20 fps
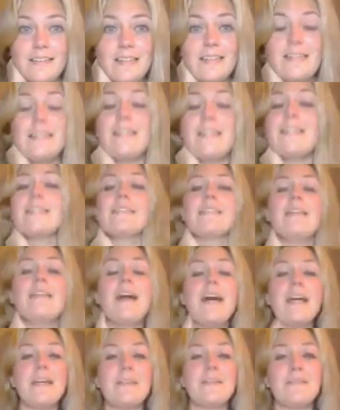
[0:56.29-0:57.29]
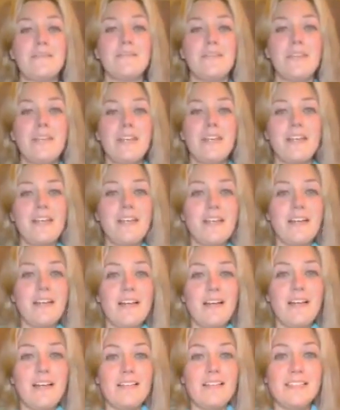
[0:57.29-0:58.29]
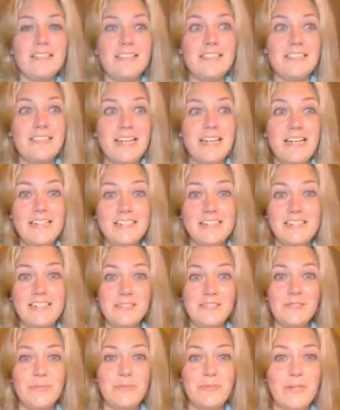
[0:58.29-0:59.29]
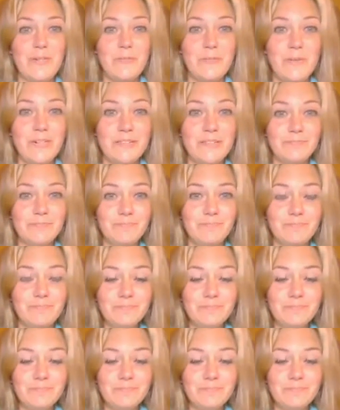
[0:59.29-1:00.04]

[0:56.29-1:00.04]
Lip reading: in his life since 1921?